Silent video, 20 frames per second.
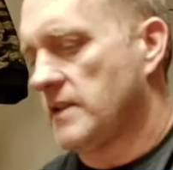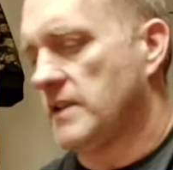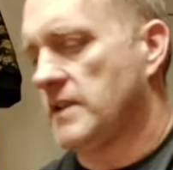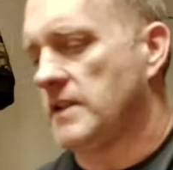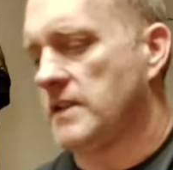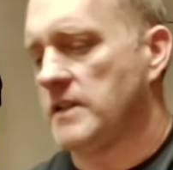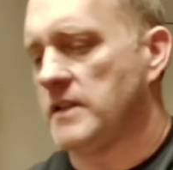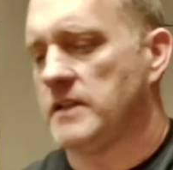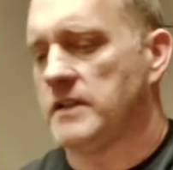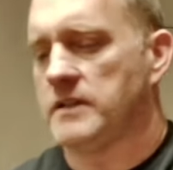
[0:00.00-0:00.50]

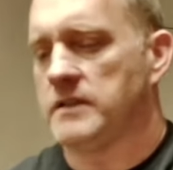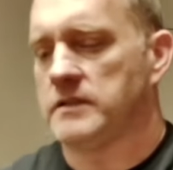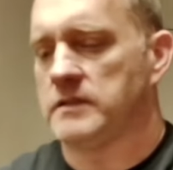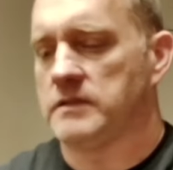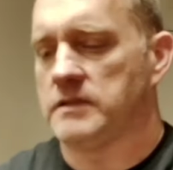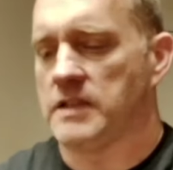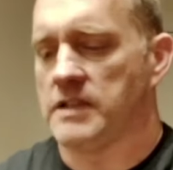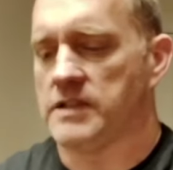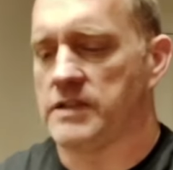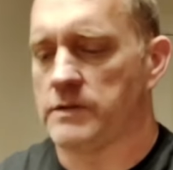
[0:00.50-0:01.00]

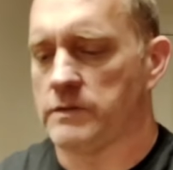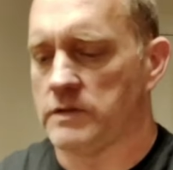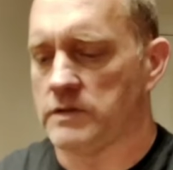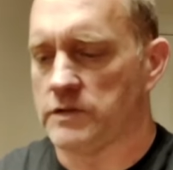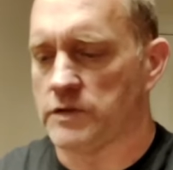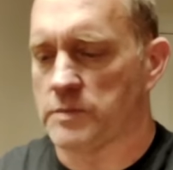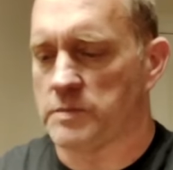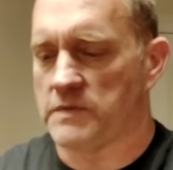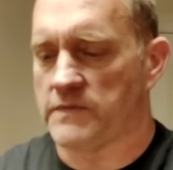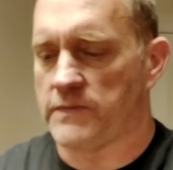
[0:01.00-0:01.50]
And let's do a
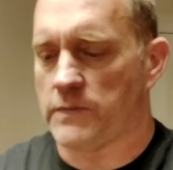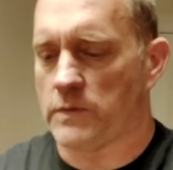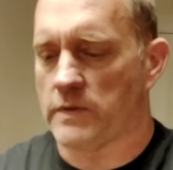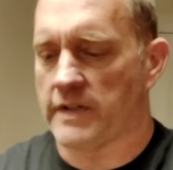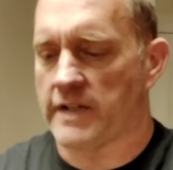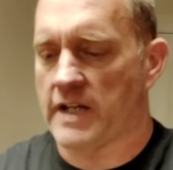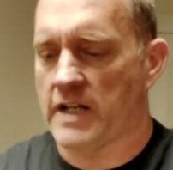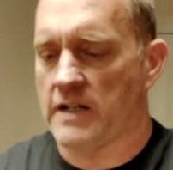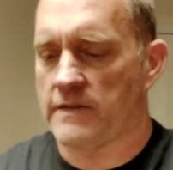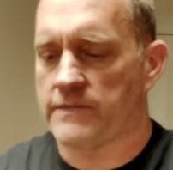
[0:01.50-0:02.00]
little before
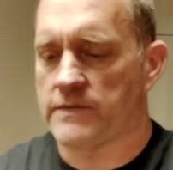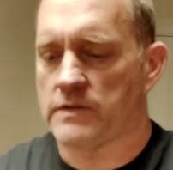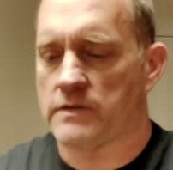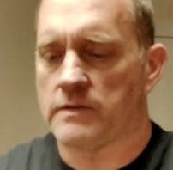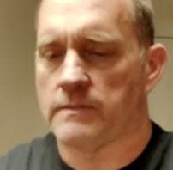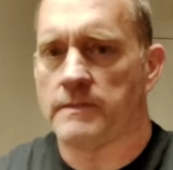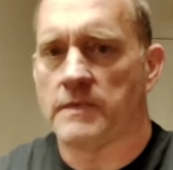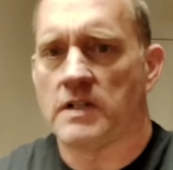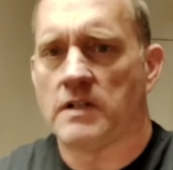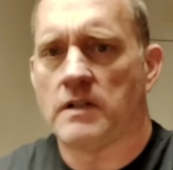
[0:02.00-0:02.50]
and
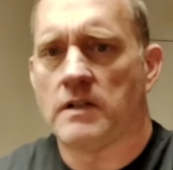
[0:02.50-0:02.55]
after.